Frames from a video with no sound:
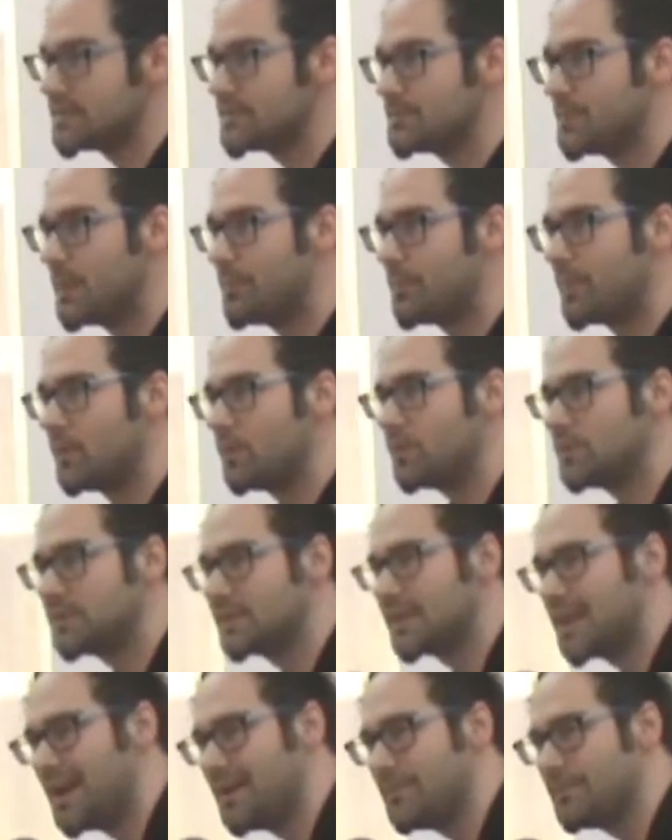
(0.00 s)
memorial
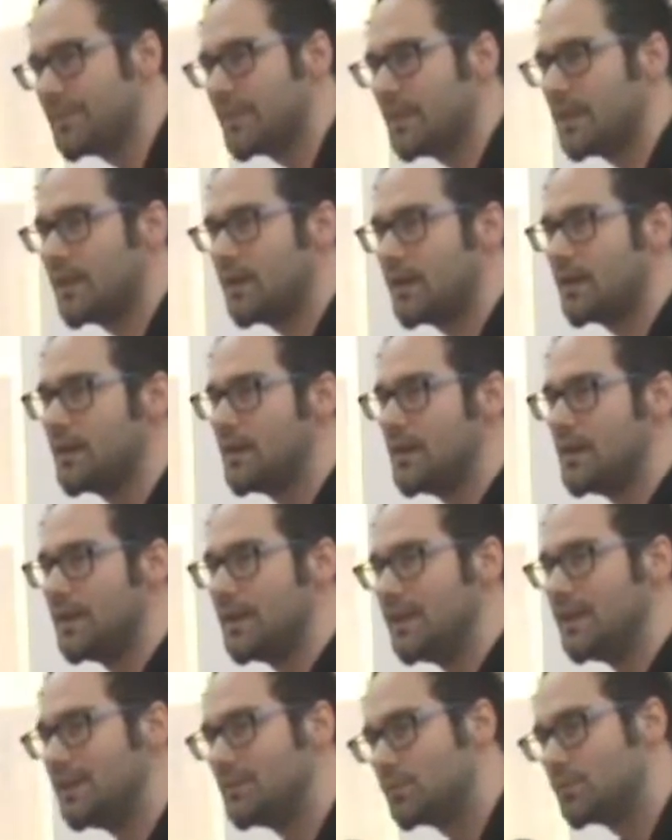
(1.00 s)
practices. People
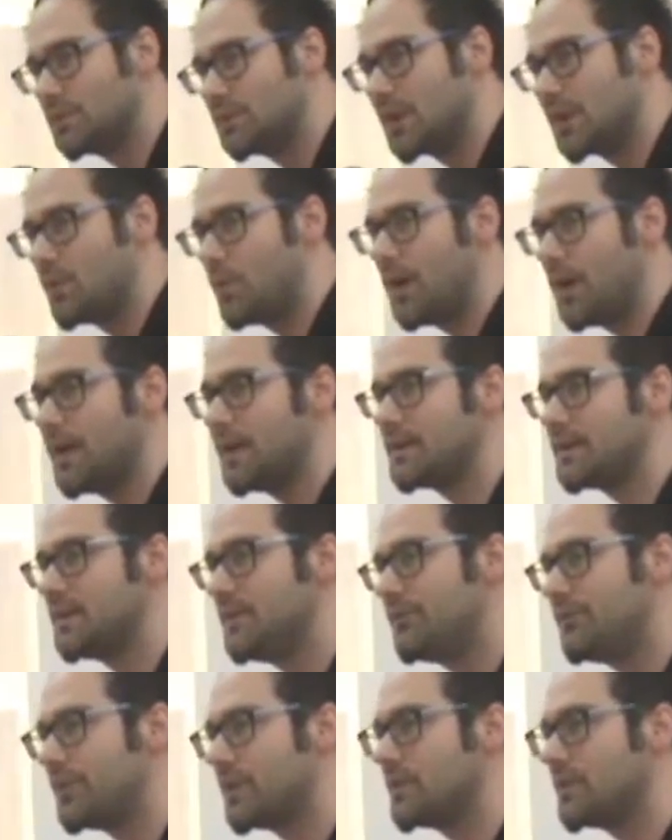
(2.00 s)
would come
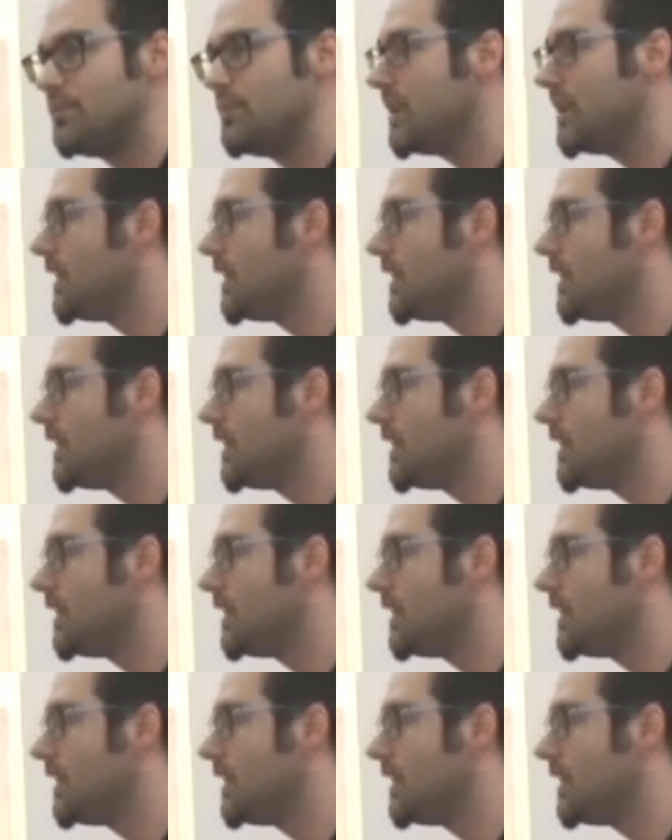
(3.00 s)
there, it would